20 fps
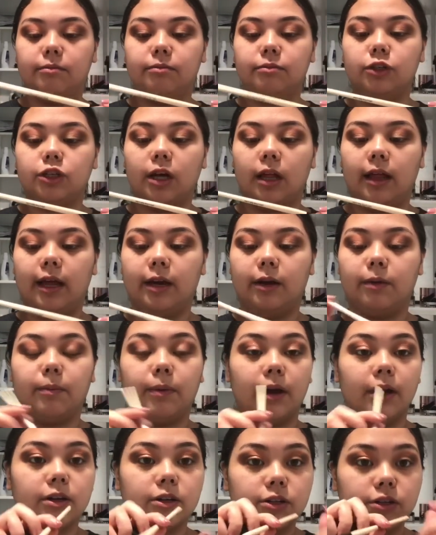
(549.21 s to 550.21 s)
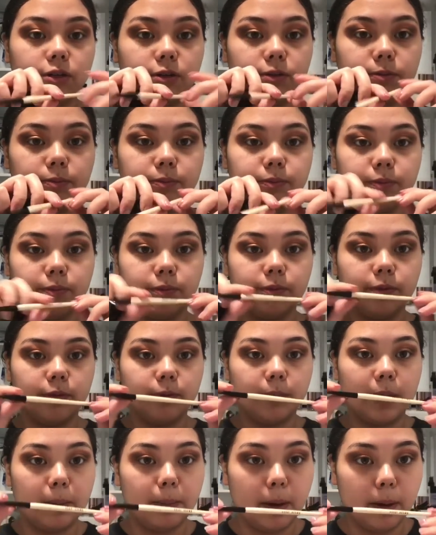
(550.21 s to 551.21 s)
gel liner brush
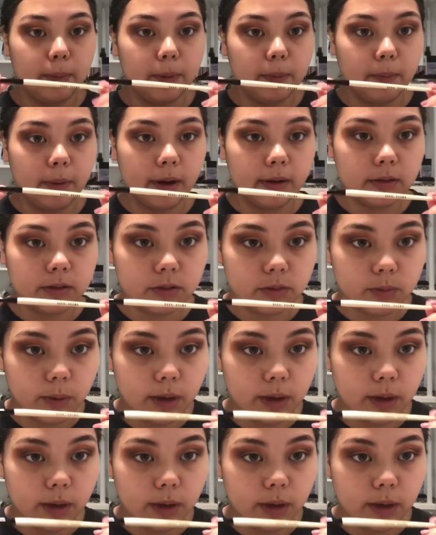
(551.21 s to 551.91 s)
by Bobbi Brown as